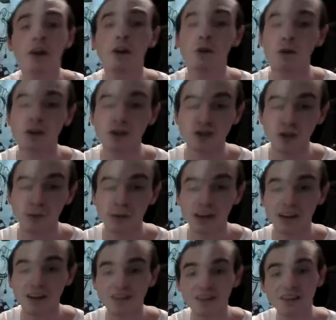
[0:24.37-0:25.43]
or enjoying my
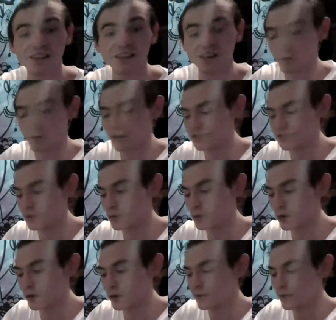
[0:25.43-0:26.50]
content and that you want to see more.